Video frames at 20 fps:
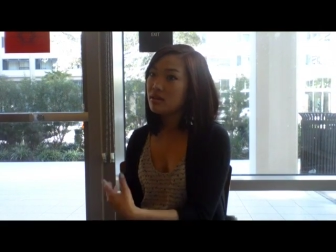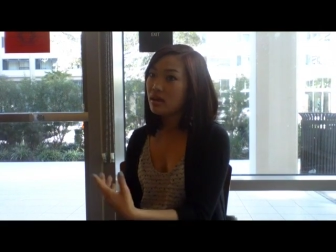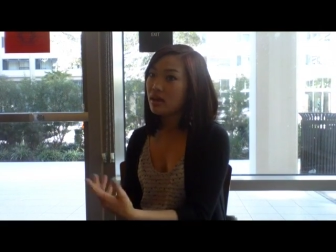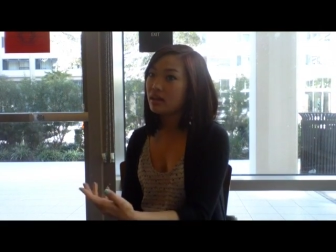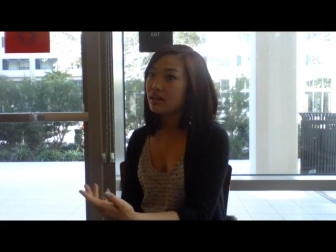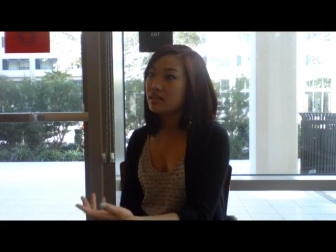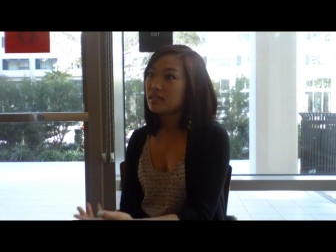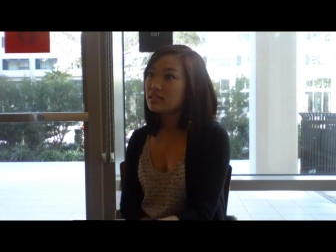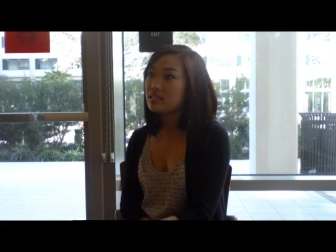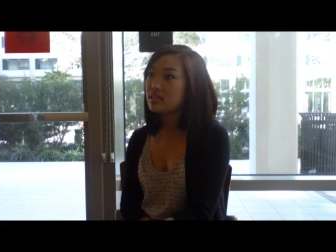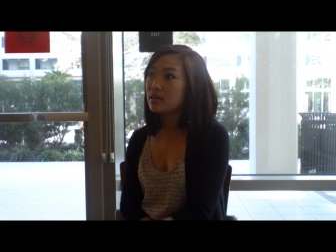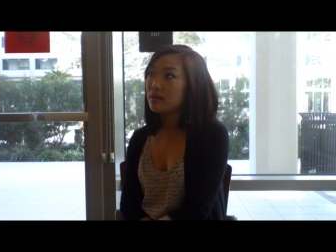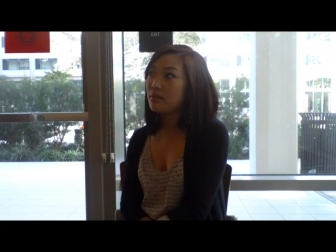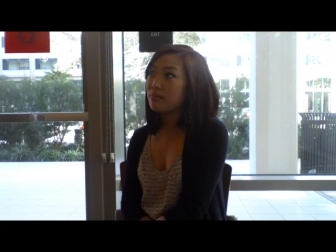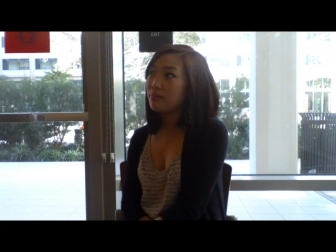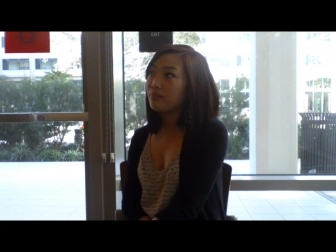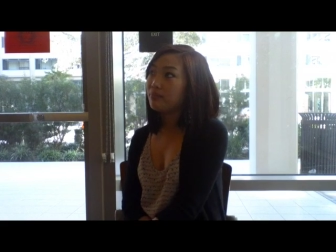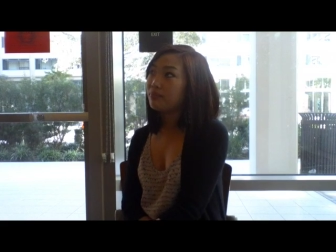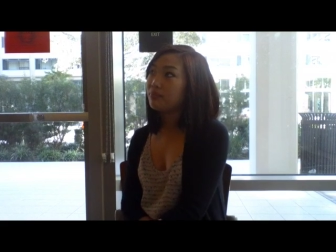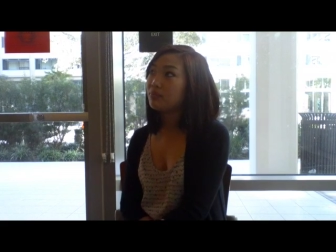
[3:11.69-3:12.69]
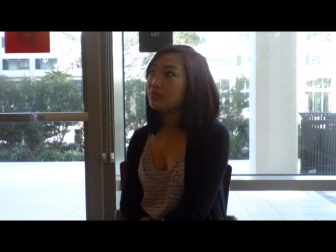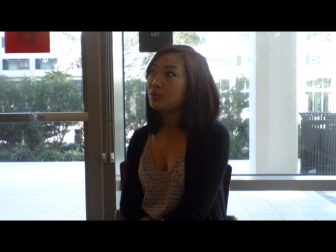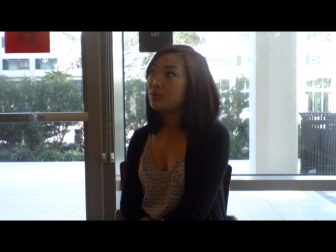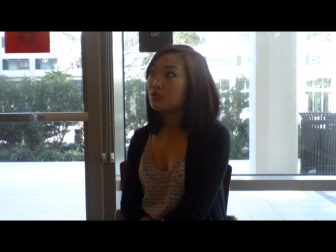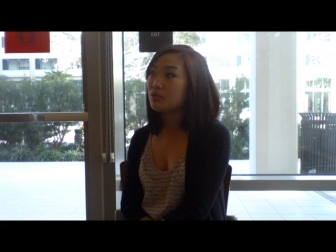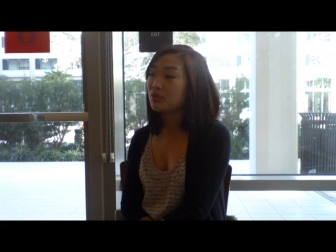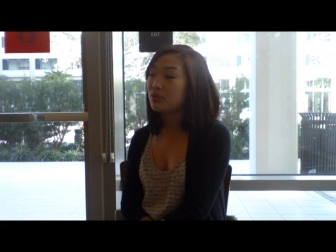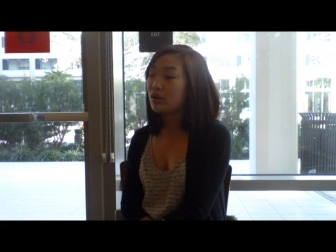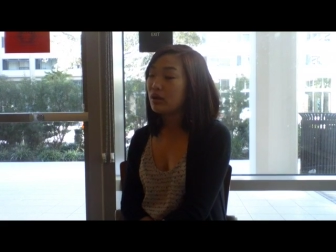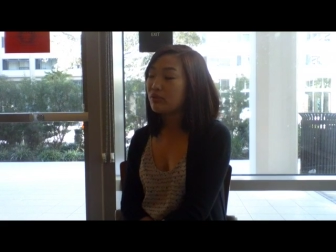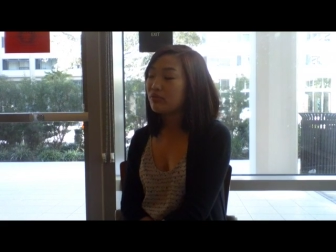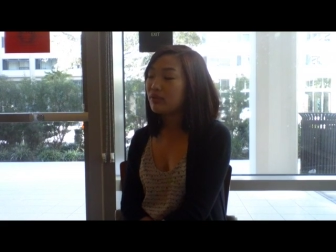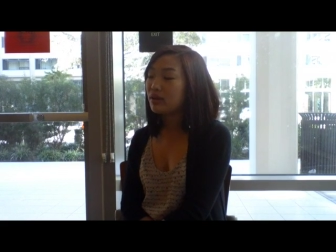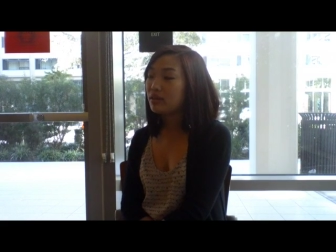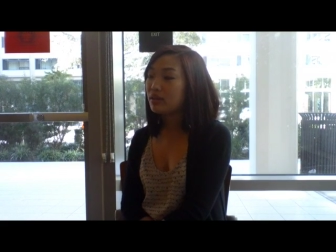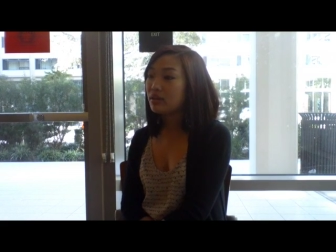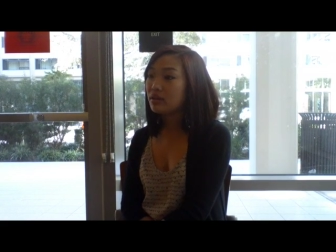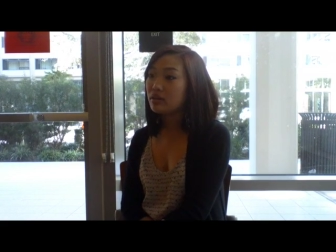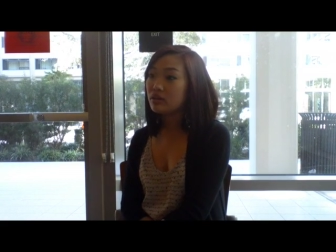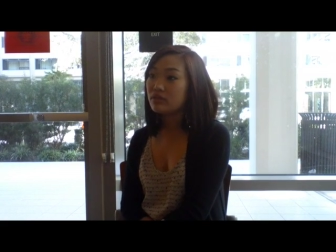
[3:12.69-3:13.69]
I guess through the
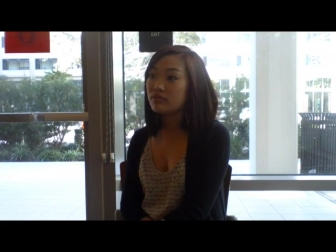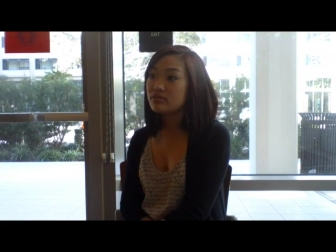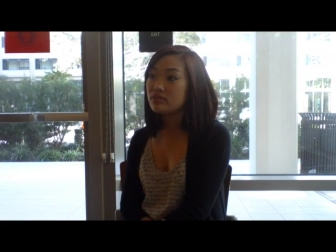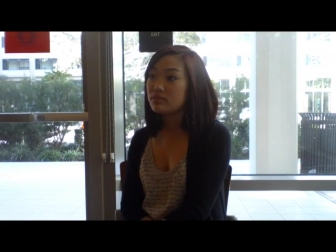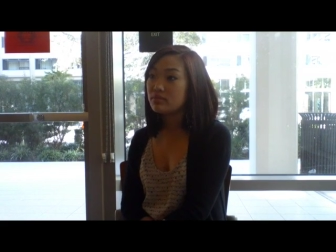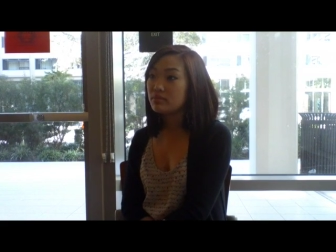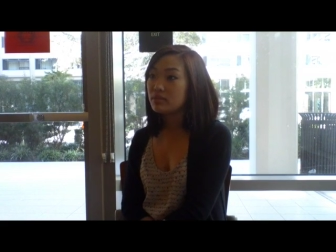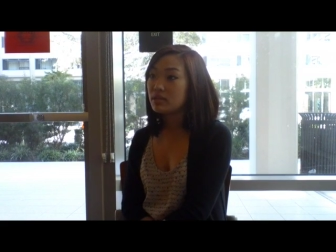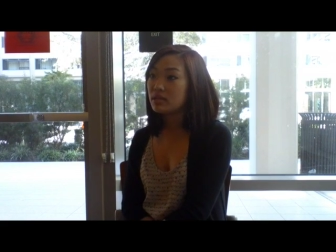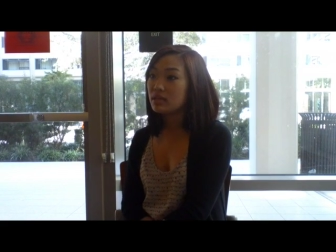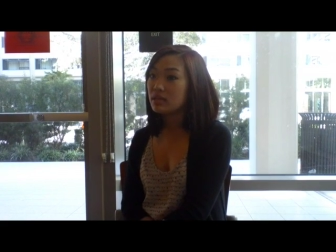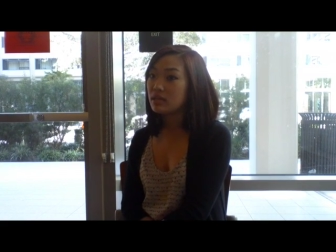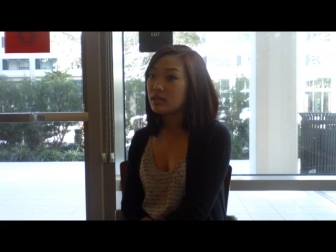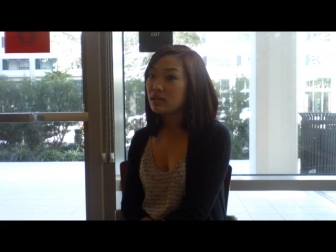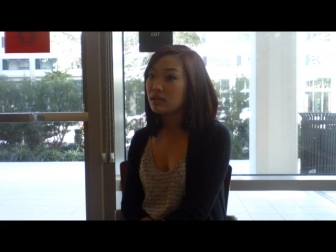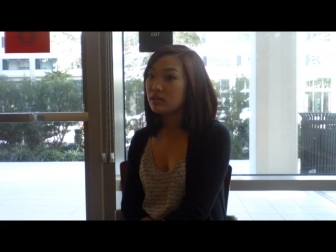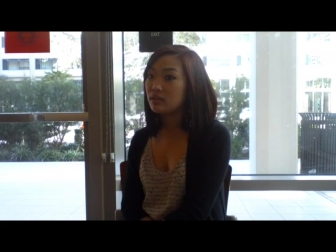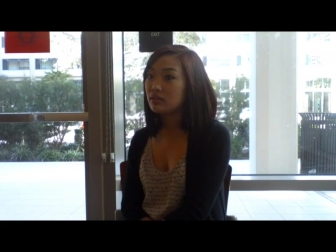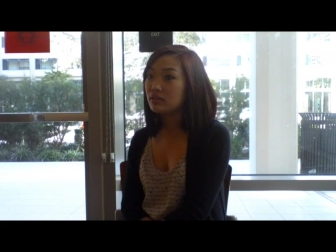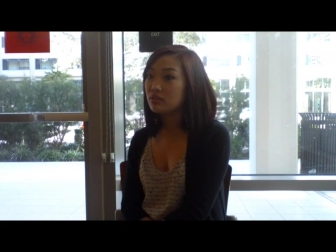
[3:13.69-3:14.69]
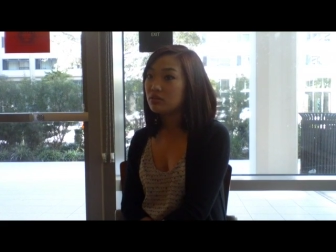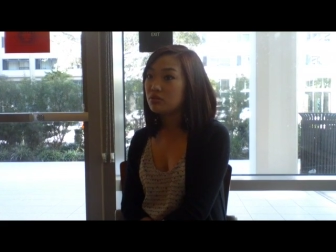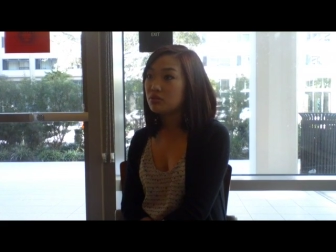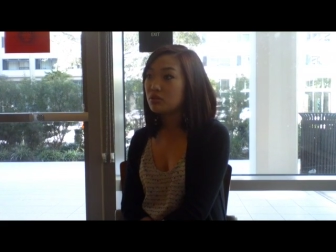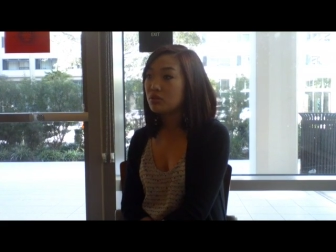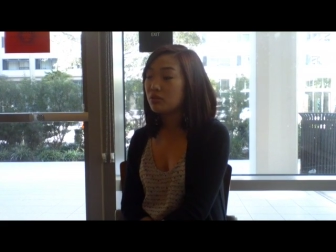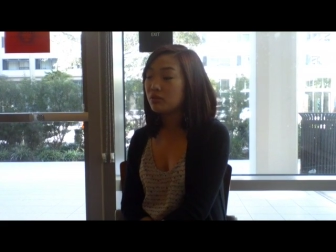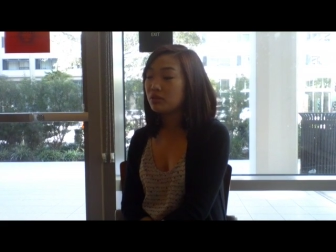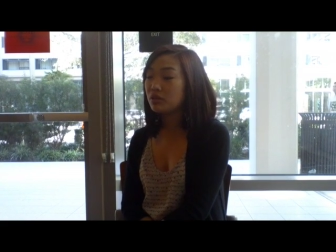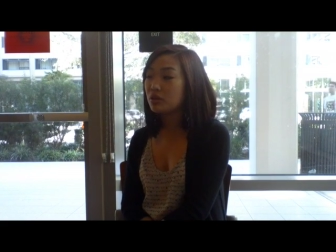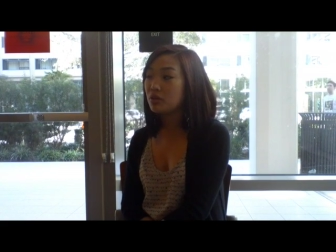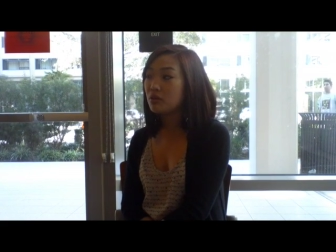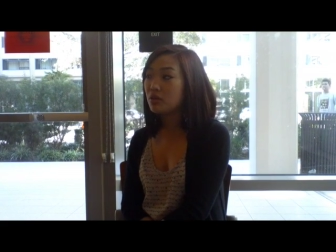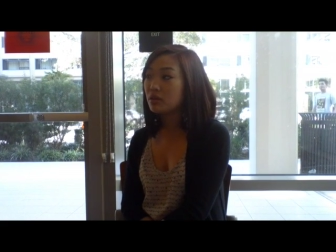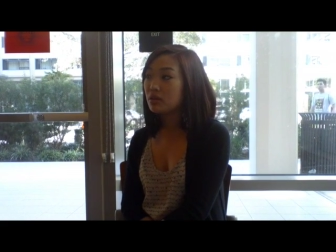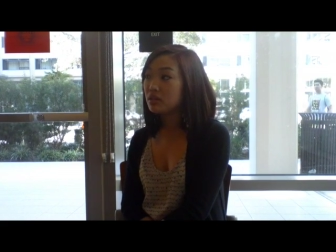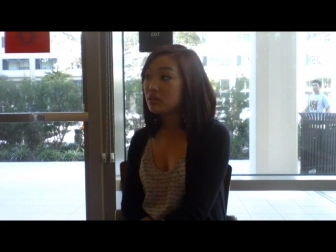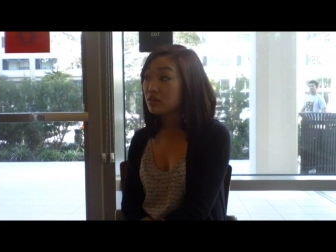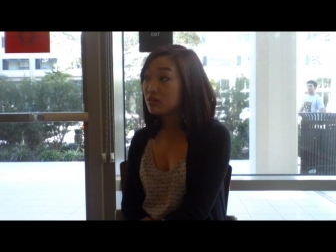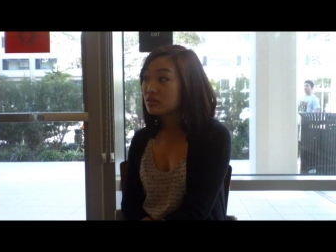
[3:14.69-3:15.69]
grapevine they heard of somebody, and you can only go
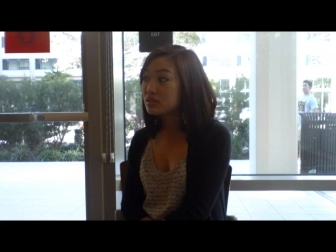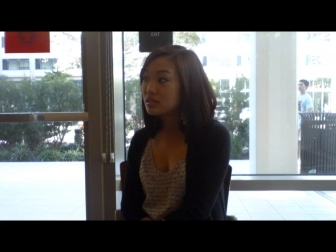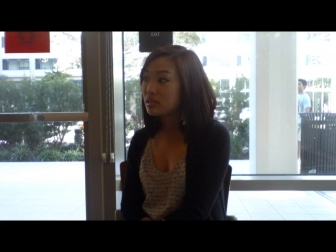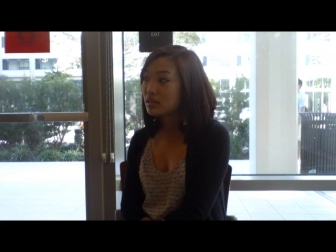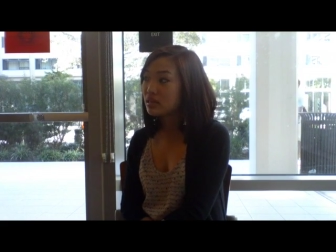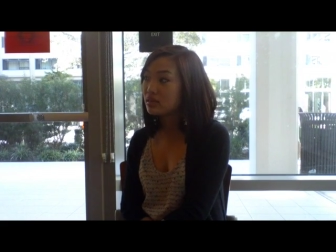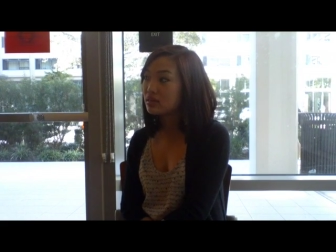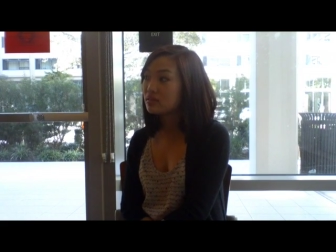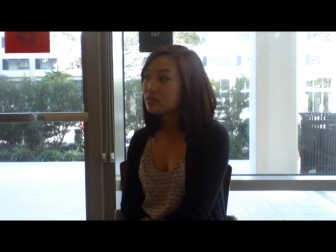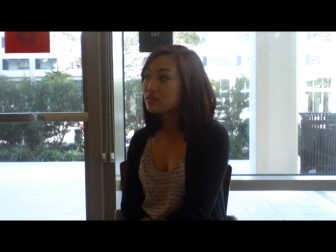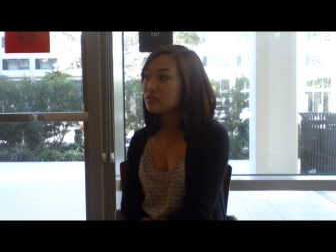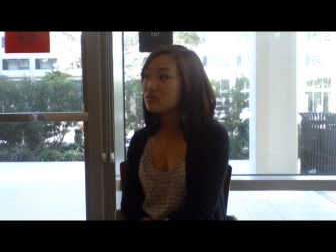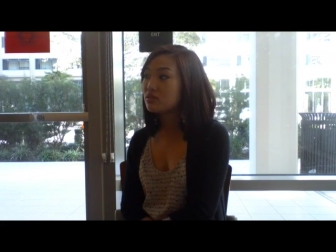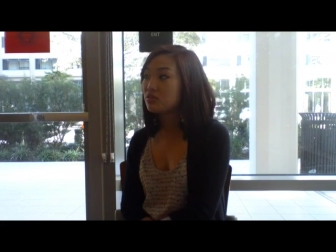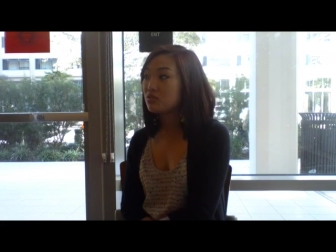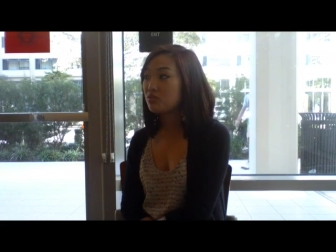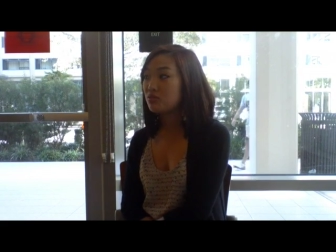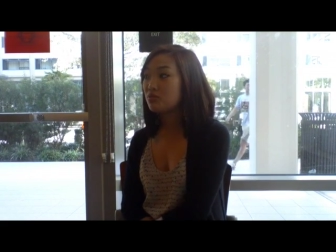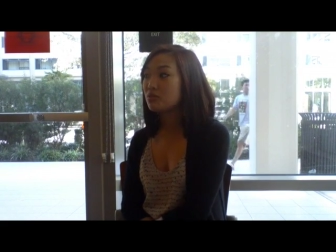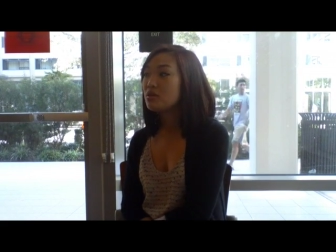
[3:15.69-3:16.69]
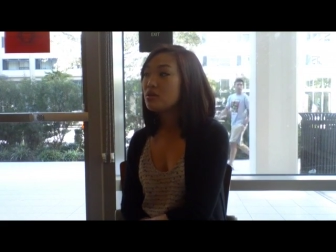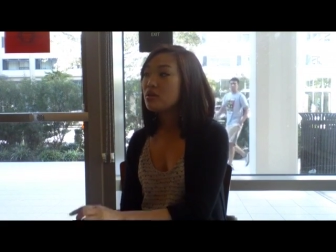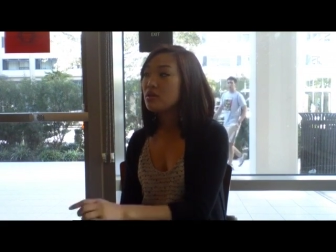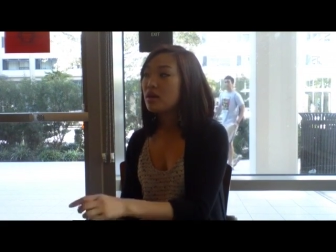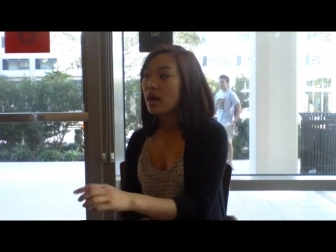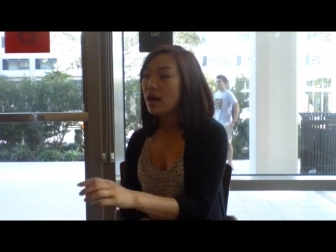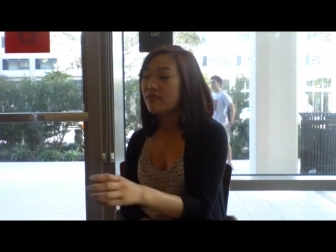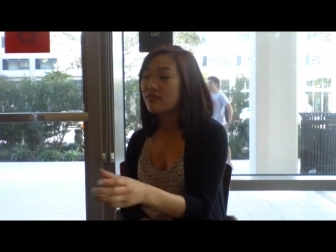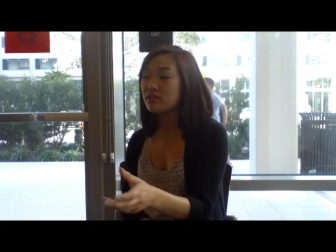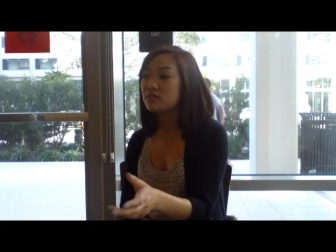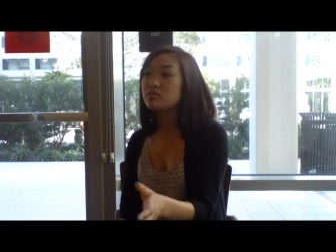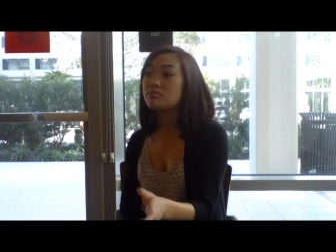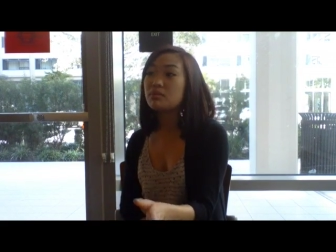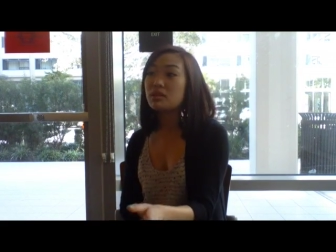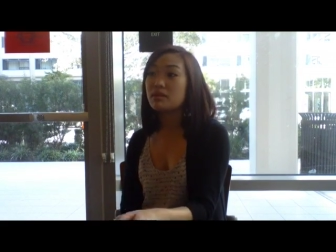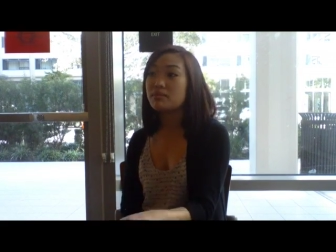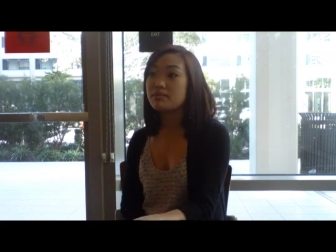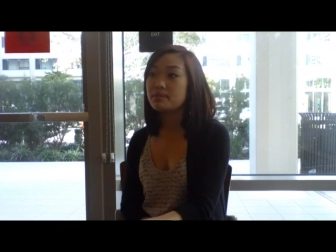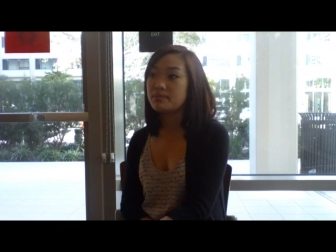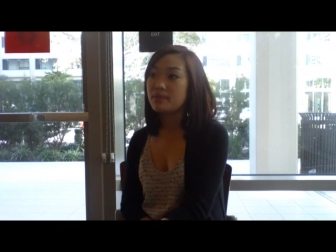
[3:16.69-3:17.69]
on hearsay, and so you have this
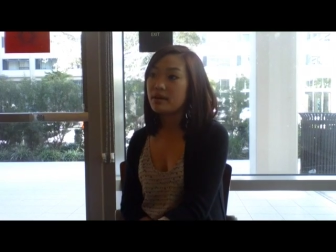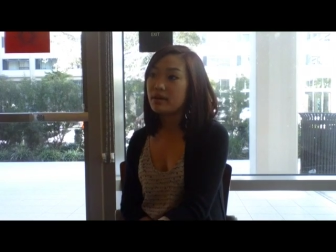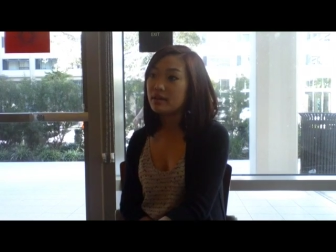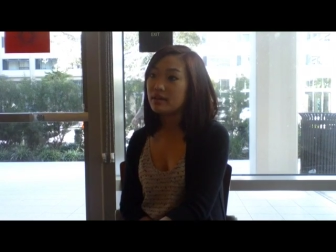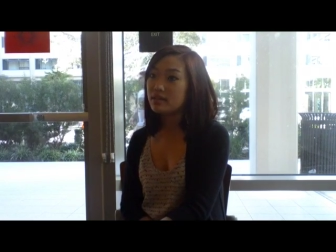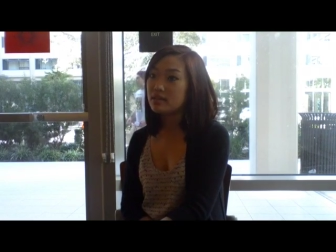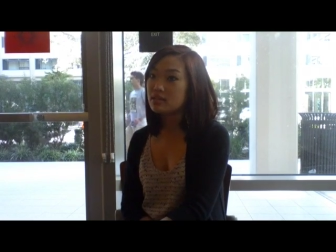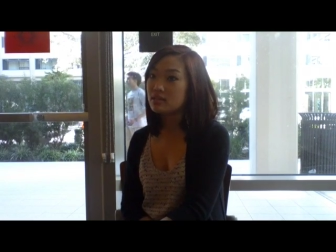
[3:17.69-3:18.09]
meetup spot.